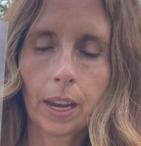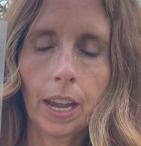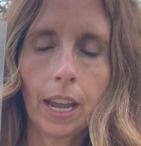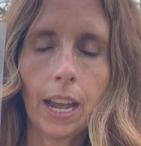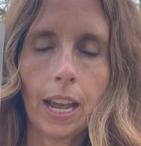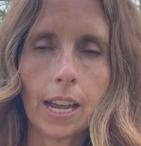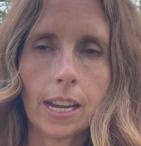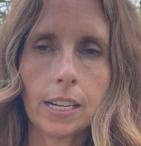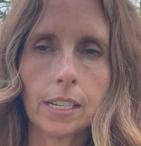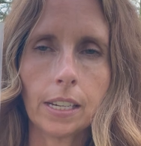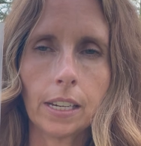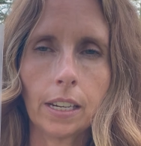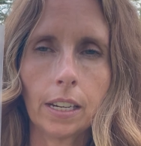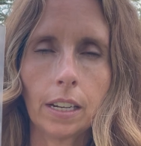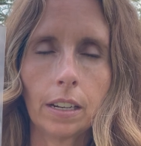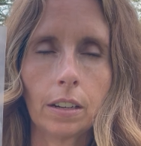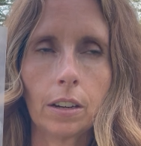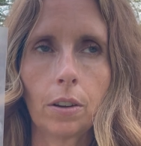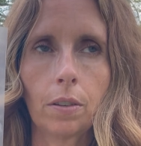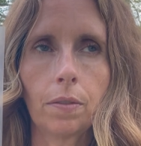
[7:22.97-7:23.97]
5
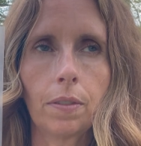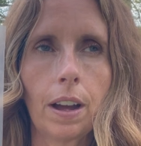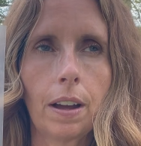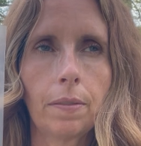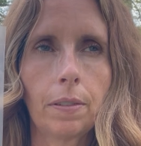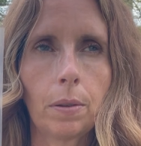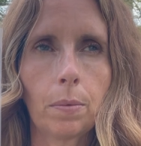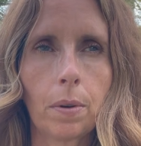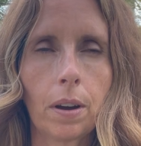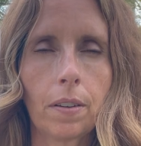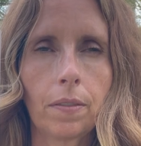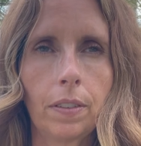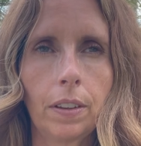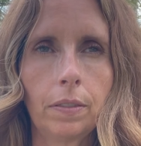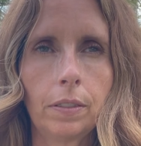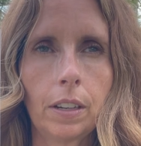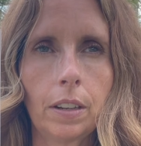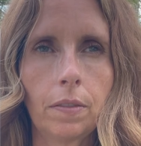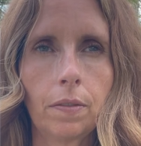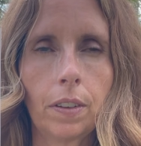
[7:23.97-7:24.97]
feet wide,
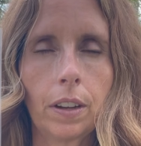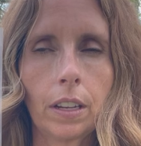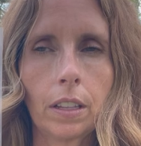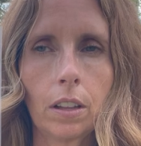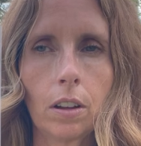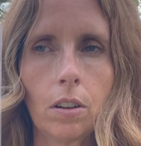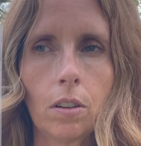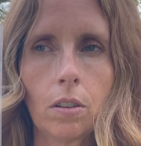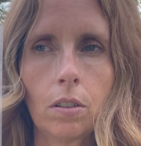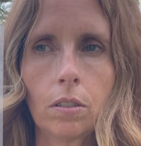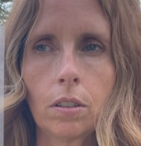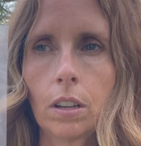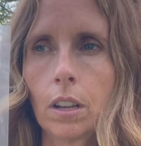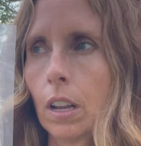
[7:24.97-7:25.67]
15 feet long,